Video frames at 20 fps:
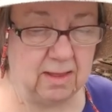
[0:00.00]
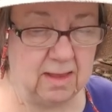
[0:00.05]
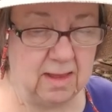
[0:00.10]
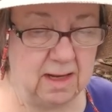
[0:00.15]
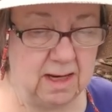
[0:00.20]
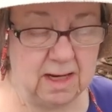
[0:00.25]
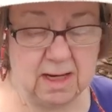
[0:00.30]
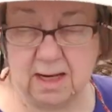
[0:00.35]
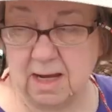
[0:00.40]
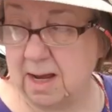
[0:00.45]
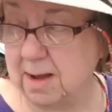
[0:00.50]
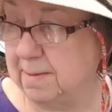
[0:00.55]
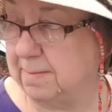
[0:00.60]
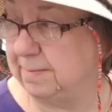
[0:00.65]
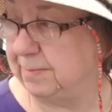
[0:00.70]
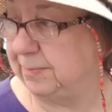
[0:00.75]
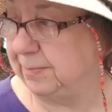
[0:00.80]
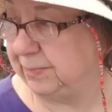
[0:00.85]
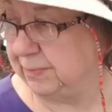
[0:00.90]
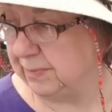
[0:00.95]

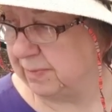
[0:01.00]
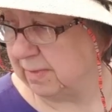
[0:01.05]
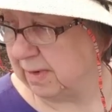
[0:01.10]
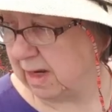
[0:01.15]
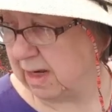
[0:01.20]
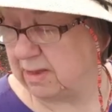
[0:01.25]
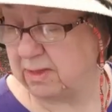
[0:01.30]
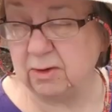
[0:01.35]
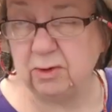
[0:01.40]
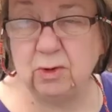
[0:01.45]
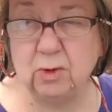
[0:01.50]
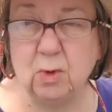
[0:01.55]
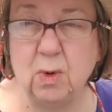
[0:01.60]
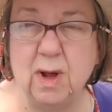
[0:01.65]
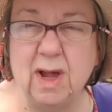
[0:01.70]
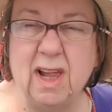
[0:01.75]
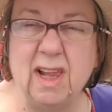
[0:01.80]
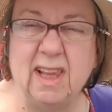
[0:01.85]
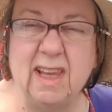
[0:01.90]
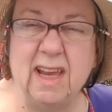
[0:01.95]
the
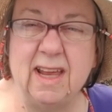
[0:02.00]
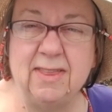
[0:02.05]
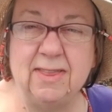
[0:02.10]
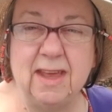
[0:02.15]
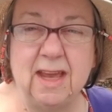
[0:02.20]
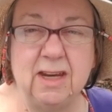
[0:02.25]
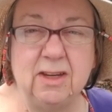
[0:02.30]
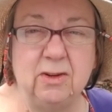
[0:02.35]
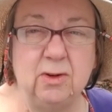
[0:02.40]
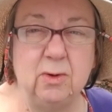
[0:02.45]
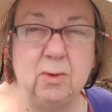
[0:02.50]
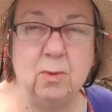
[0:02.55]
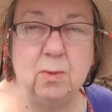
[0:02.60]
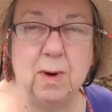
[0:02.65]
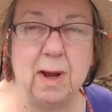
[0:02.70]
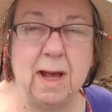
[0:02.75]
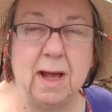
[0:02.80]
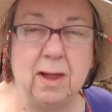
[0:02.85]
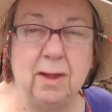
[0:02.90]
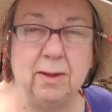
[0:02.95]
soil, and they do
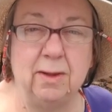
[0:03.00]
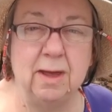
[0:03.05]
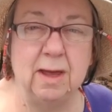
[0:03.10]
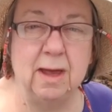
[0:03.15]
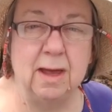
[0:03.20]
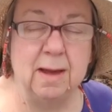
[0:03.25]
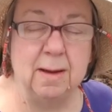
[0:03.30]
well.